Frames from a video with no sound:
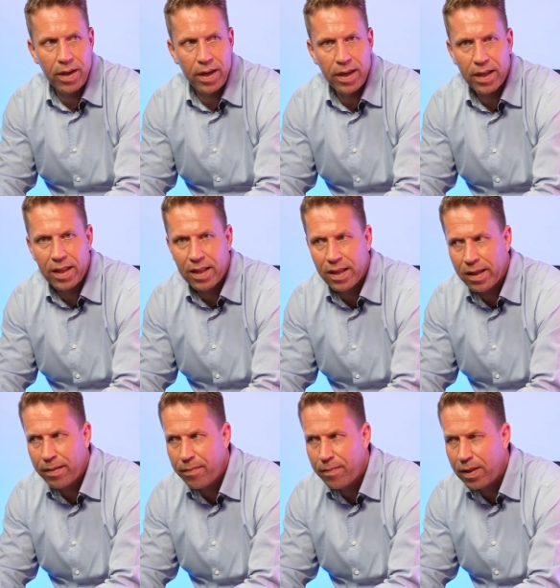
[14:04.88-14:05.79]
at
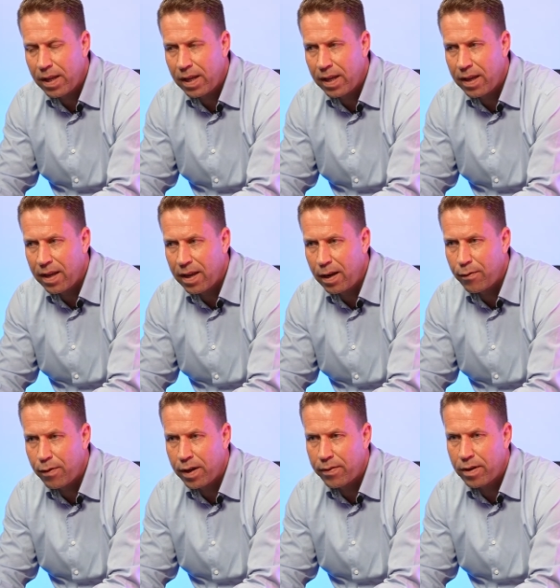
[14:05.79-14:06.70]
the
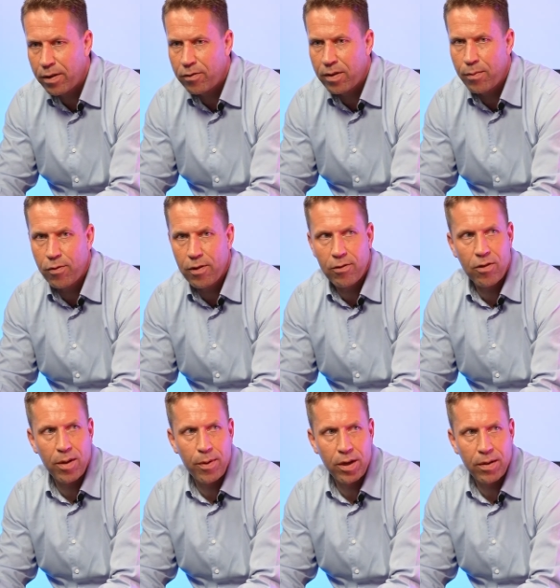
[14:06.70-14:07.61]
85 customs that's
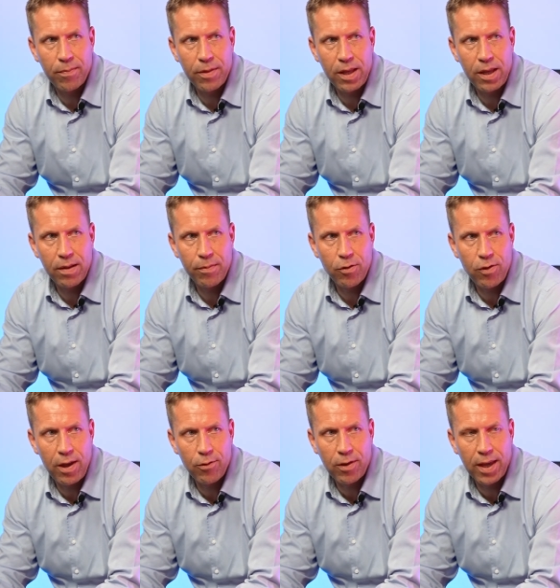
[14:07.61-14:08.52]
coming up the
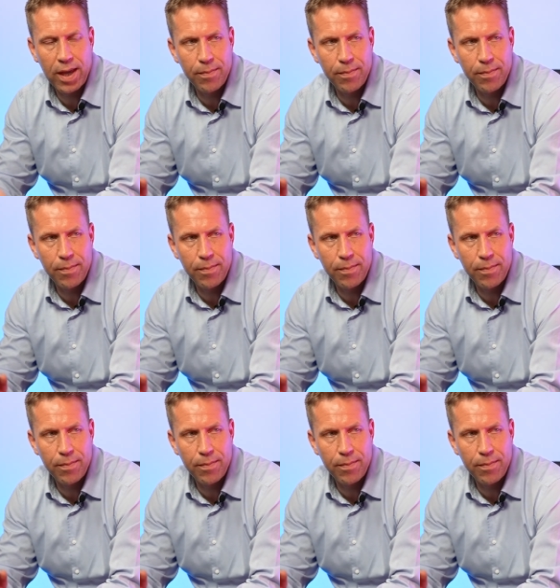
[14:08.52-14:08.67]
seascape